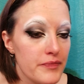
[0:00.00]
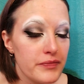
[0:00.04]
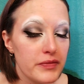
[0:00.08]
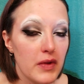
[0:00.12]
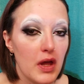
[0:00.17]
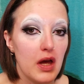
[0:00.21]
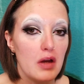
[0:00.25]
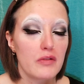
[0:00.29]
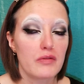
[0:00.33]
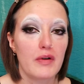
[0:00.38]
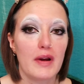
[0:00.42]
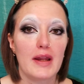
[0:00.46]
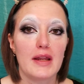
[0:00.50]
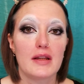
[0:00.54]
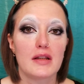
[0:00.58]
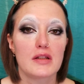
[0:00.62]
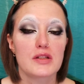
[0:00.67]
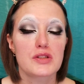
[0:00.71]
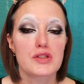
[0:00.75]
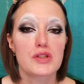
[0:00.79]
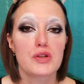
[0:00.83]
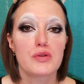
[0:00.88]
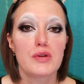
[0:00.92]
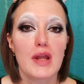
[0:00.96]
Alright,
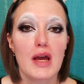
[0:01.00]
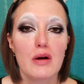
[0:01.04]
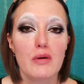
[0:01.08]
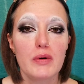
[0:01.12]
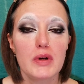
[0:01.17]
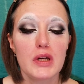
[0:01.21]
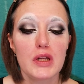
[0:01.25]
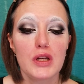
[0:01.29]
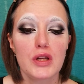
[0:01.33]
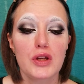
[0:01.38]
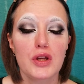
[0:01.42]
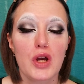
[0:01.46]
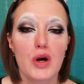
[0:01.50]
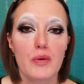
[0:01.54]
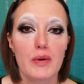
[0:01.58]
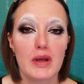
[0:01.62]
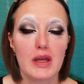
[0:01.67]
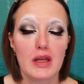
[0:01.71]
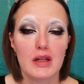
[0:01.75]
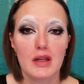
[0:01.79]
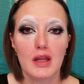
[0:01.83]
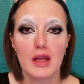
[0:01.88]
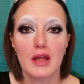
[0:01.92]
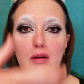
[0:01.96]
so now we're going to go
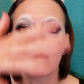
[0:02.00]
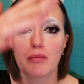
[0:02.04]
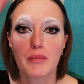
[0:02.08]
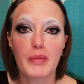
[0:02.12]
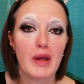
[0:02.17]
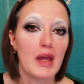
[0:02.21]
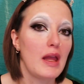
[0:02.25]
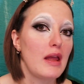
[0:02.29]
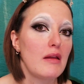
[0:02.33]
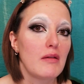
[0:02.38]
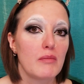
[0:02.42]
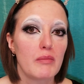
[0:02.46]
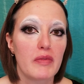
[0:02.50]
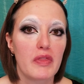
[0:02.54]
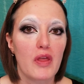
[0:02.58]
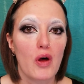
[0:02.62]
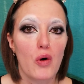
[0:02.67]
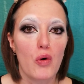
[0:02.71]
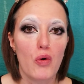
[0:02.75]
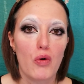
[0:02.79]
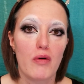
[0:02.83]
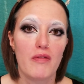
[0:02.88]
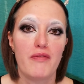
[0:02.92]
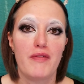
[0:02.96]
in and paint the
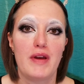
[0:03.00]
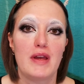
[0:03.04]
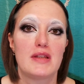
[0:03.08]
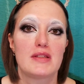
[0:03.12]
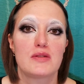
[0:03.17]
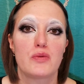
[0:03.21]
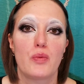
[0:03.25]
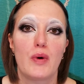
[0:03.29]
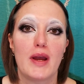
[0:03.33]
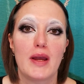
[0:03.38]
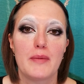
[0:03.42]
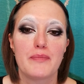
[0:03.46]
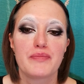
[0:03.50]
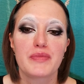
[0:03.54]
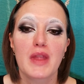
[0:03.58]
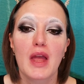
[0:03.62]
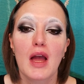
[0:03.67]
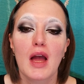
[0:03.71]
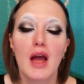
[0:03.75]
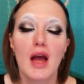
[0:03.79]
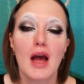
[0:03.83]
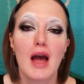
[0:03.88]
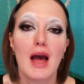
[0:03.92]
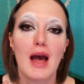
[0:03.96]
whole face white.
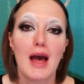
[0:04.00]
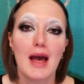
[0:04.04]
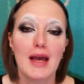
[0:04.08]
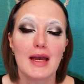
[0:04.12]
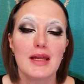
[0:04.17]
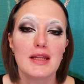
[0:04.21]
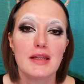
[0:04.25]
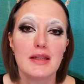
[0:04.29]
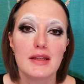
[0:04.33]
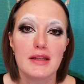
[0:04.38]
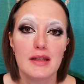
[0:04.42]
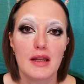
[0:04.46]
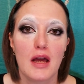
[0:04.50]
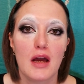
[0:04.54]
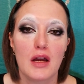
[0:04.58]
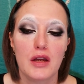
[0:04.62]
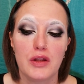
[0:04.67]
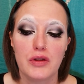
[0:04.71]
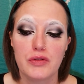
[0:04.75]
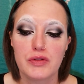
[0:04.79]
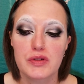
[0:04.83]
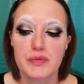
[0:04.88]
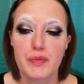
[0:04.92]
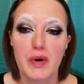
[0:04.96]
I did not
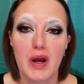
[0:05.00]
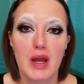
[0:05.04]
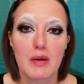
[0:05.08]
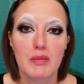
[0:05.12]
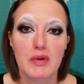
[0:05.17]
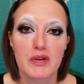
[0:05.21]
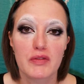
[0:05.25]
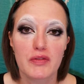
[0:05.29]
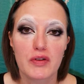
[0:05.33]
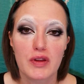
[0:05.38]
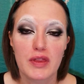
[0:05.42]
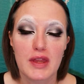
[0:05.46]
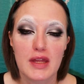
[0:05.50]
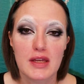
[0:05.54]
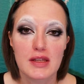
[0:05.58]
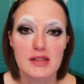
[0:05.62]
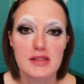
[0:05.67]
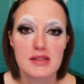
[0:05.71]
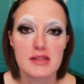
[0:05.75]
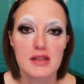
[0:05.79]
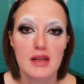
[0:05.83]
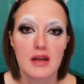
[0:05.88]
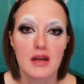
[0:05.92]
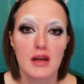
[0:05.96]
use primer for
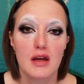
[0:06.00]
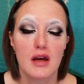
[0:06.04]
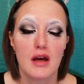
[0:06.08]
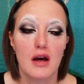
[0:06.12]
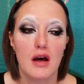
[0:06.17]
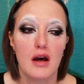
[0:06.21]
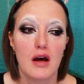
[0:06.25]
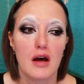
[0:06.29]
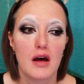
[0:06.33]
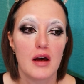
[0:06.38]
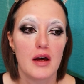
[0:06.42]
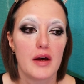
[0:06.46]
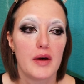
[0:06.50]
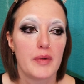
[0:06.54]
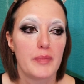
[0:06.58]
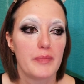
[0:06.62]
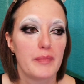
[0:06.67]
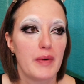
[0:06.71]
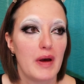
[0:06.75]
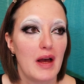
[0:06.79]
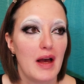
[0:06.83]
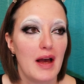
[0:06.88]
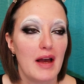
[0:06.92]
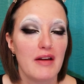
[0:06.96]
this.
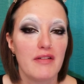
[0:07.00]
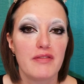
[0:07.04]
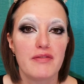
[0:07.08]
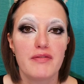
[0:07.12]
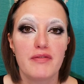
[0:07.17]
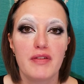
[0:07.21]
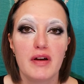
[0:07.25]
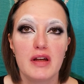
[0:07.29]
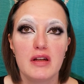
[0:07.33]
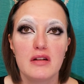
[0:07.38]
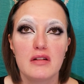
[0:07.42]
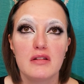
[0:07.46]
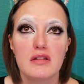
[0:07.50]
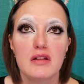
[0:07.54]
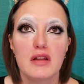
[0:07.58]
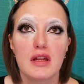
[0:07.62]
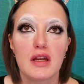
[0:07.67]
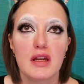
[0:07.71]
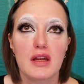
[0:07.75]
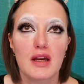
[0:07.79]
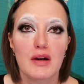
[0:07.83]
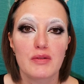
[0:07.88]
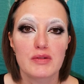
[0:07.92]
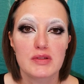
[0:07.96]
I felt
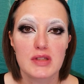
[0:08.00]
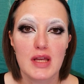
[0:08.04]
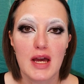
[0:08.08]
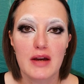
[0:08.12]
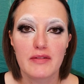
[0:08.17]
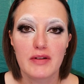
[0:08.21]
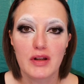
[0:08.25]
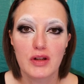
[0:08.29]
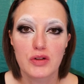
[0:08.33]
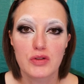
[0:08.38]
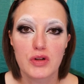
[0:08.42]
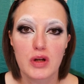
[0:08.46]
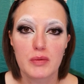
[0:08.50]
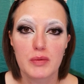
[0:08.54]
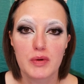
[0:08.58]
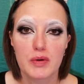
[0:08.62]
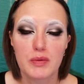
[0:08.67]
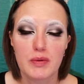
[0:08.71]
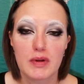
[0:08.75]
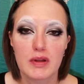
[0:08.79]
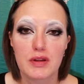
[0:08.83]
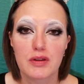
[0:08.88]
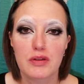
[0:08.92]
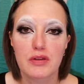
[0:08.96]
like I was having trouble
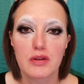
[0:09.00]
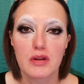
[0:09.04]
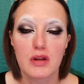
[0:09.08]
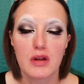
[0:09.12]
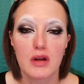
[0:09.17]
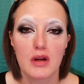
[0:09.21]
with